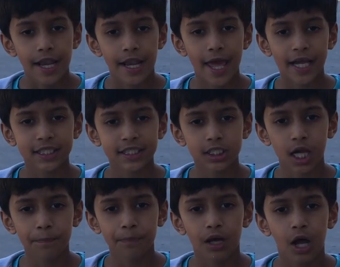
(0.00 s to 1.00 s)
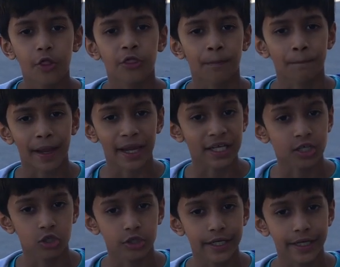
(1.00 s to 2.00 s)
Next up, the
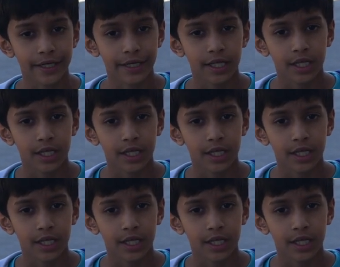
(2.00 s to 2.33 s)
pangolin.